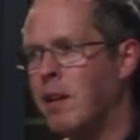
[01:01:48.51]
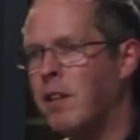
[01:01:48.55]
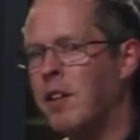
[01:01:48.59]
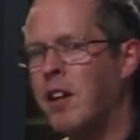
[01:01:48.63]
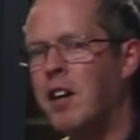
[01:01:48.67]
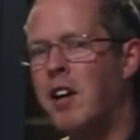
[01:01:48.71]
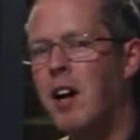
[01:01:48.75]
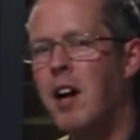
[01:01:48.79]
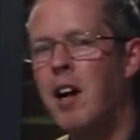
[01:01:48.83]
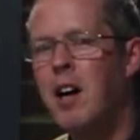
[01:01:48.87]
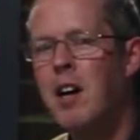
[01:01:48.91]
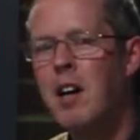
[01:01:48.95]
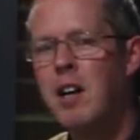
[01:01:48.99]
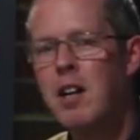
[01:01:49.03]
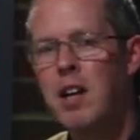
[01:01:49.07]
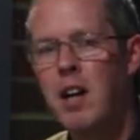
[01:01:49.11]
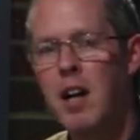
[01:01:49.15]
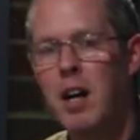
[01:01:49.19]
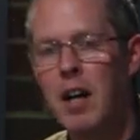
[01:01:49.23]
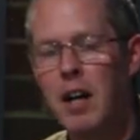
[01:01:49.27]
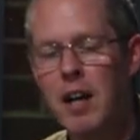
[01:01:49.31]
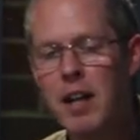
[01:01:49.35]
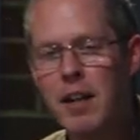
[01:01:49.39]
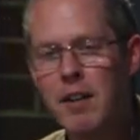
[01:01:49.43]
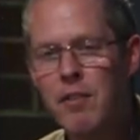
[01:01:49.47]
that
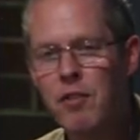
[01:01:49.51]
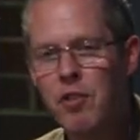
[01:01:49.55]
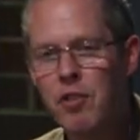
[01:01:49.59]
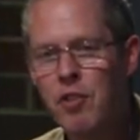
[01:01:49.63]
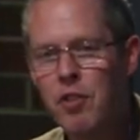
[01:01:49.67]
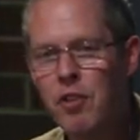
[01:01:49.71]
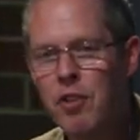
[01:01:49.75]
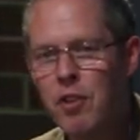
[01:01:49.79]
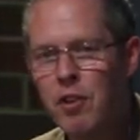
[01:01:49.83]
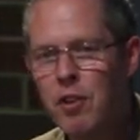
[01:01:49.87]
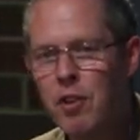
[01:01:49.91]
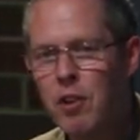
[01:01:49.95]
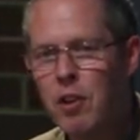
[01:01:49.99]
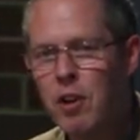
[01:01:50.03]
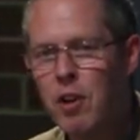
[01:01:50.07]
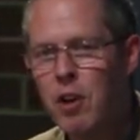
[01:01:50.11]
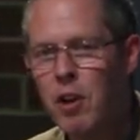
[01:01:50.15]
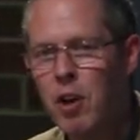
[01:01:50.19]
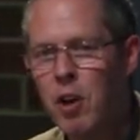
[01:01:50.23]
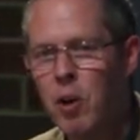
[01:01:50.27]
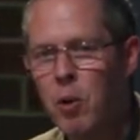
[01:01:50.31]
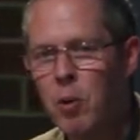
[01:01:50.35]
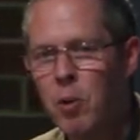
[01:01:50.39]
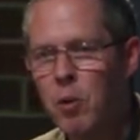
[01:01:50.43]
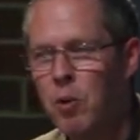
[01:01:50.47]
archives
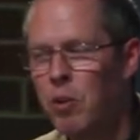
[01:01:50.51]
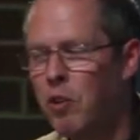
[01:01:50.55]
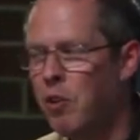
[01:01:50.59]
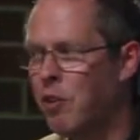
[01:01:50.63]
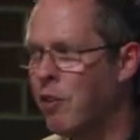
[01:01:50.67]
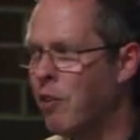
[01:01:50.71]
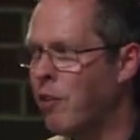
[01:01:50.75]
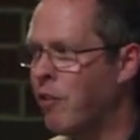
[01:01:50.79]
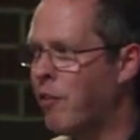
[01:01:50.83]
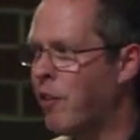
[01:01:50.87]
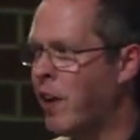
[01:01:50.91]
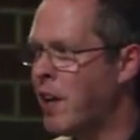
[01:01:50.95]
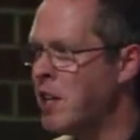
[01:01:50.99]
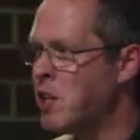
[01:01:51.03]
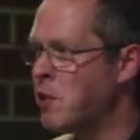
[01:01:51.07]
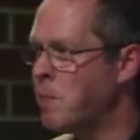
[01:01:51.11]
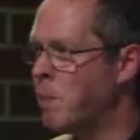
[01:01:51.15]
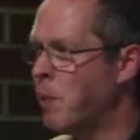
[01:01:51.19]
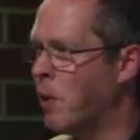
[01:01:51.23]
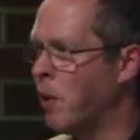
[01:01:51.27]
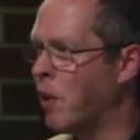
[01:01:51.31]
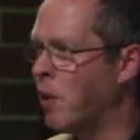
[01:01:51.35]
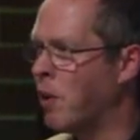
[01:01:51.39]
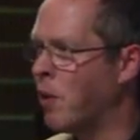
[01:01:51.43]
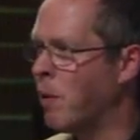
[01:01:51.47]
old
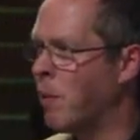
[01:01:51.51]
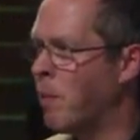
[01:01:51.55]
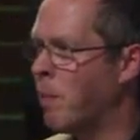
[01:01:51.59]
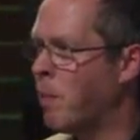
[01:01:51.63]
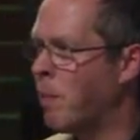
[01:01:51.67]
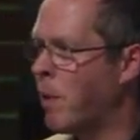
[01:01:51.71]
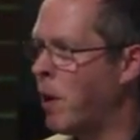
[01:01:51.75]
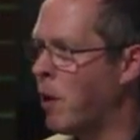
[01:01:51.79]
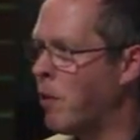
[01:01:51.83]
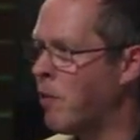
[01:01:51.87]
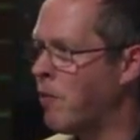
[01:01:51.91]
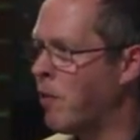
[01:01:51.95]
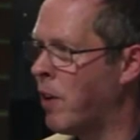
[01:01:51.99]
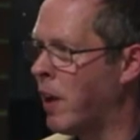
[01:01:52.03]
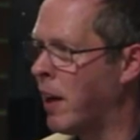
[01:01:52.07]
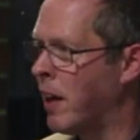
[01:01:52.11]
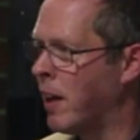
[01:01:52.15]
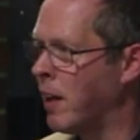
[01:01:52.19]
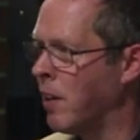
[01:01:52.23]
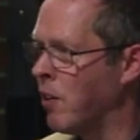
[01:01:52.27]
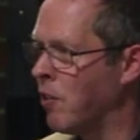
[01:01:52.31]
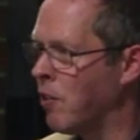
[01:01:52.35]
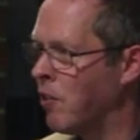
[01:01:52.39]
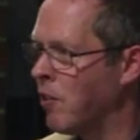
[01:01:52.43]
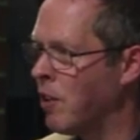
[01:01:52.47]
Facebook
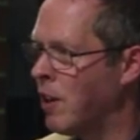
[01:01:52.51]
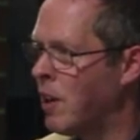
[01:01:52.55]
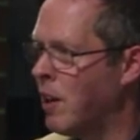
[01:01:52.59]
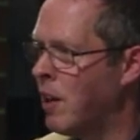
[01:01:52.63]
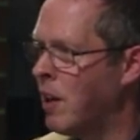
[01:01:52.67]
profiles